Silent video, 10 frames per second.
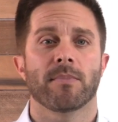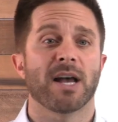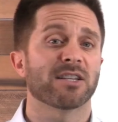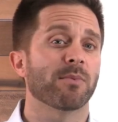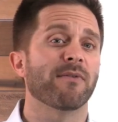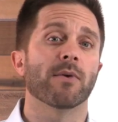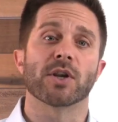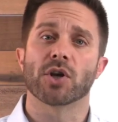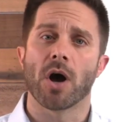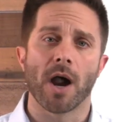possibly
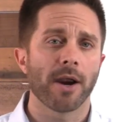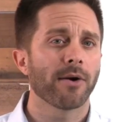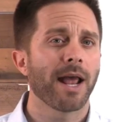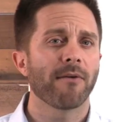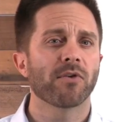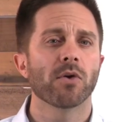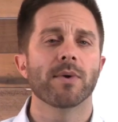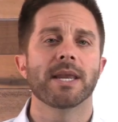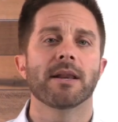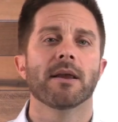feeling tired after
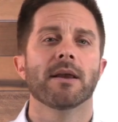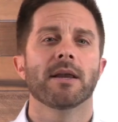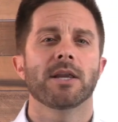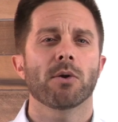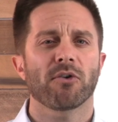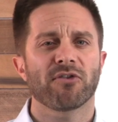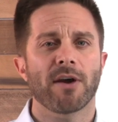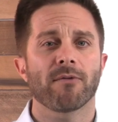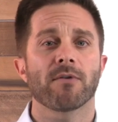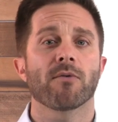you eat. You are
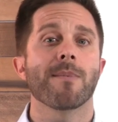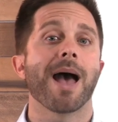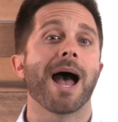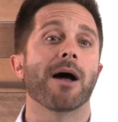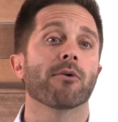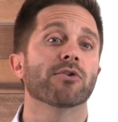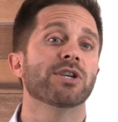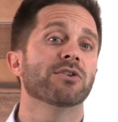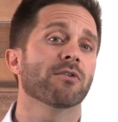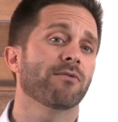suffering from
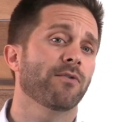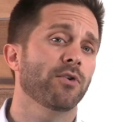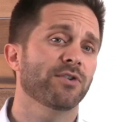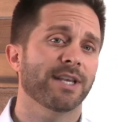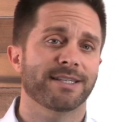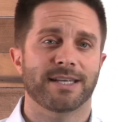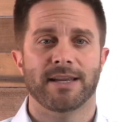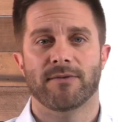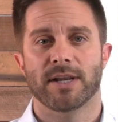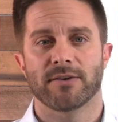allergies or food
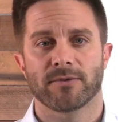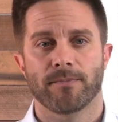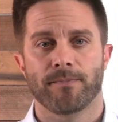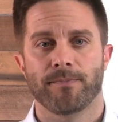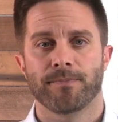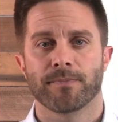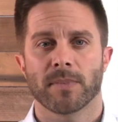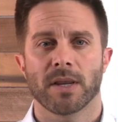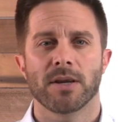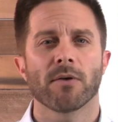sensitivities.
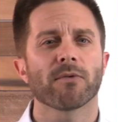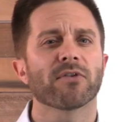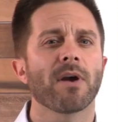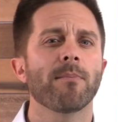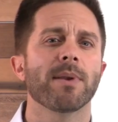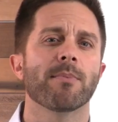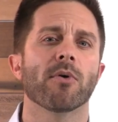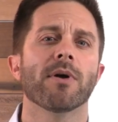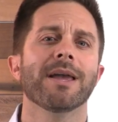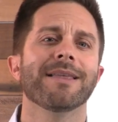You know, for some
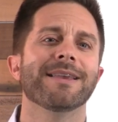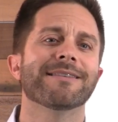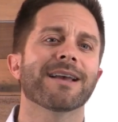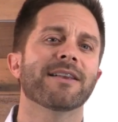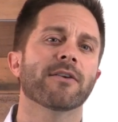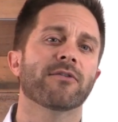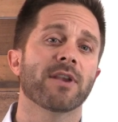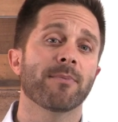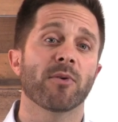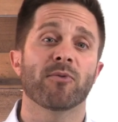people, these kinds of
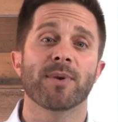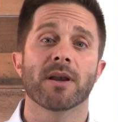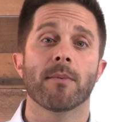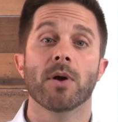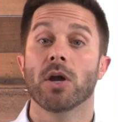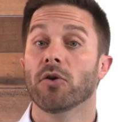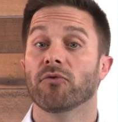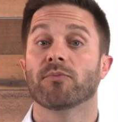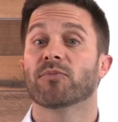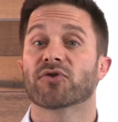symptoms become
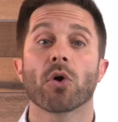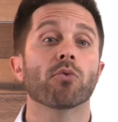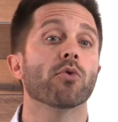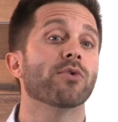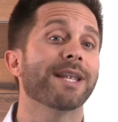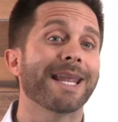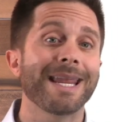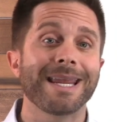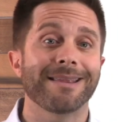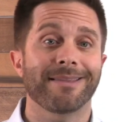so
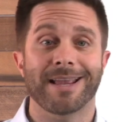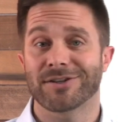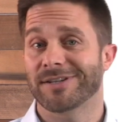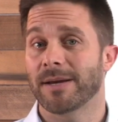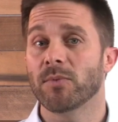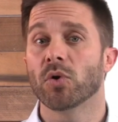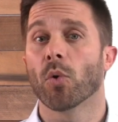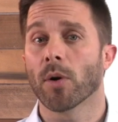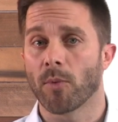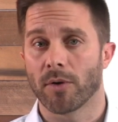routine that they actually seem
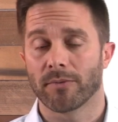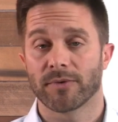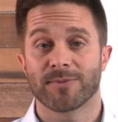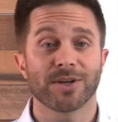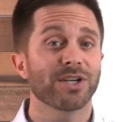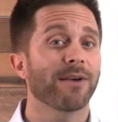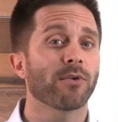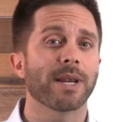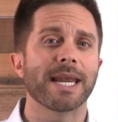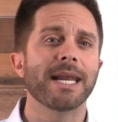normal, especially
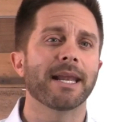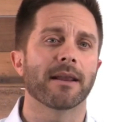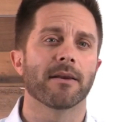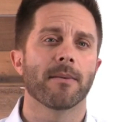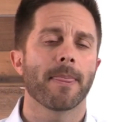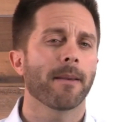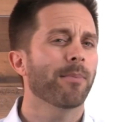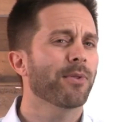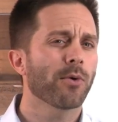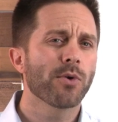after eating,
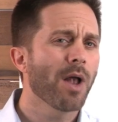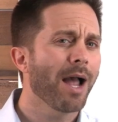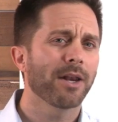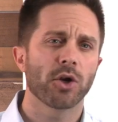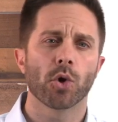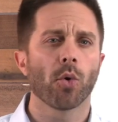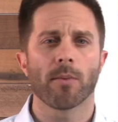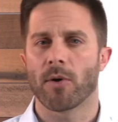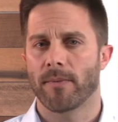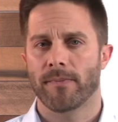but they're not
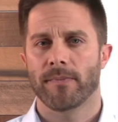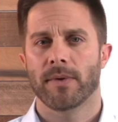normal.